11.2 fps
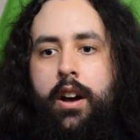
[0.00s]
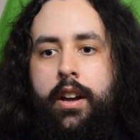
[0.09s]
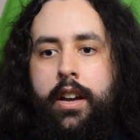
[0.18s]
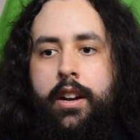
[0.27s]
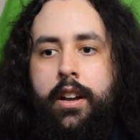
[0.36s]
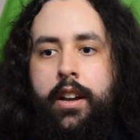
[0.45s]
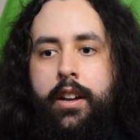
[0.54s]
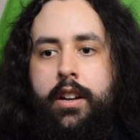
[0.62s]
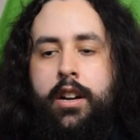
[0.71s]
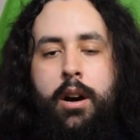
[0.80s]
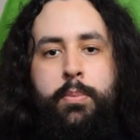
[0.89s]
in a
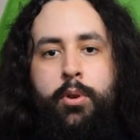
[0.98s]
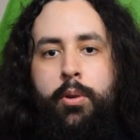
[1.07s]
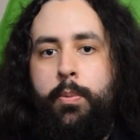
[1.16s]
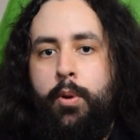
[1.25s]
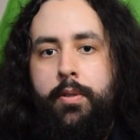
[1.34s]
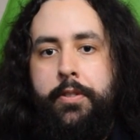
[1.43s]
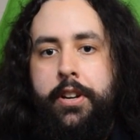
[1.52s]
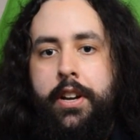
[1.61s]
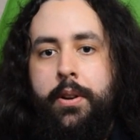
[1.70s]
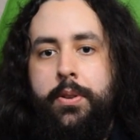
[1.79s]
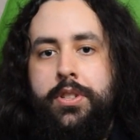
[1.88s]
couple more
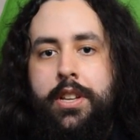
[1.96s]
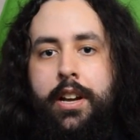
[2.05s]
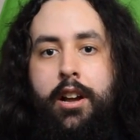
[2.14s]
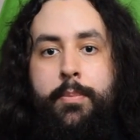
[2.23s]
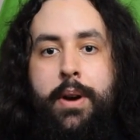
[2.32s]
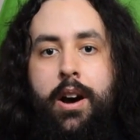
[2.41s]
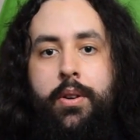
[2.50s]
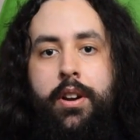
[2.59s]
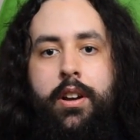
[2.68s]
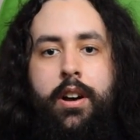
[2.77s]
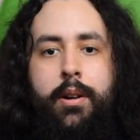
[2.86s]
videos that come out,
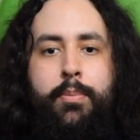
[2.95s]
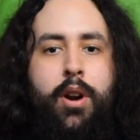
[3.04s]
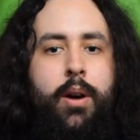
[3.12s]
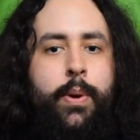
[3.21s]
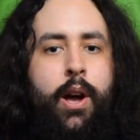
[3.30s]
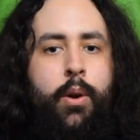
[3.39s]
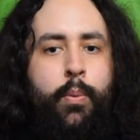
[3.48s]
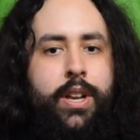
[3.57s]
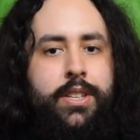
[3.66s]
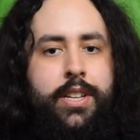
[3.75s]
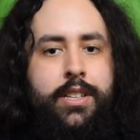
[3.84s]
probably on
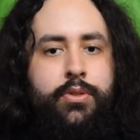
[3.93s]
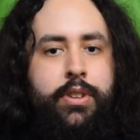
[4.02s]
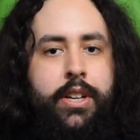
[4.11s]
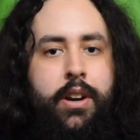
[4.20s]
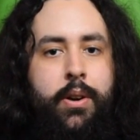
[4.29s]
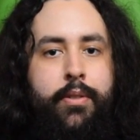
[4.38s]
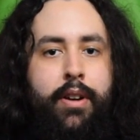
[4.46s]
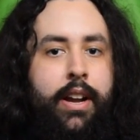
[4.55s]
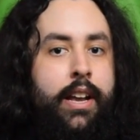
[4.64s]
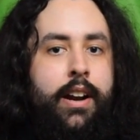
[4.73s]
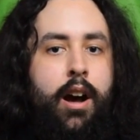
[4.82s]
Wednesday's video if I
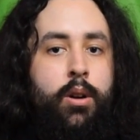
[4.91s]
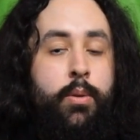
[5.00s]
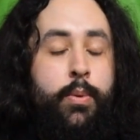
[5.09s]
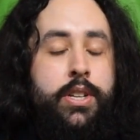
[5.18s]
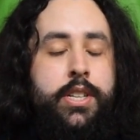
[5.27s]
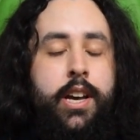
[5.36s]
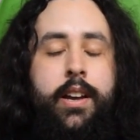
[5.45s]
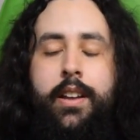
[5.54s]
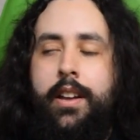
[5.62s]
get it out on Wednesday.